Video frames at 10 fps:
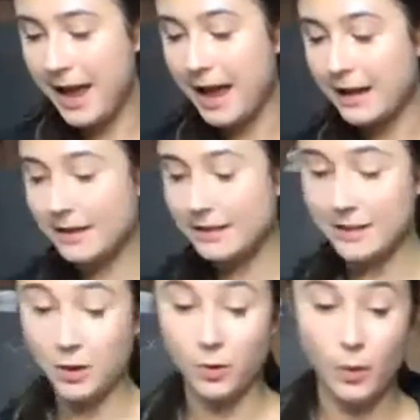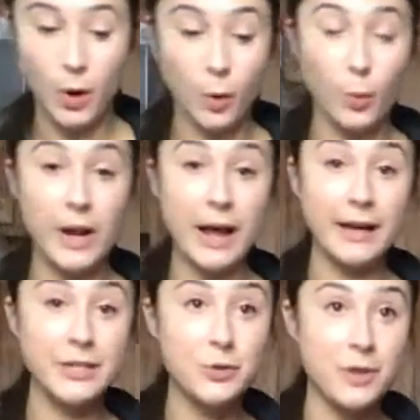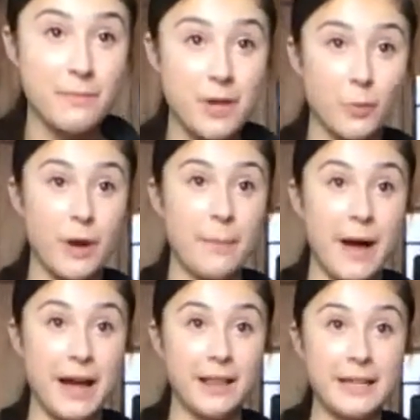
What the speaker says: And so when I do the meal prep, I like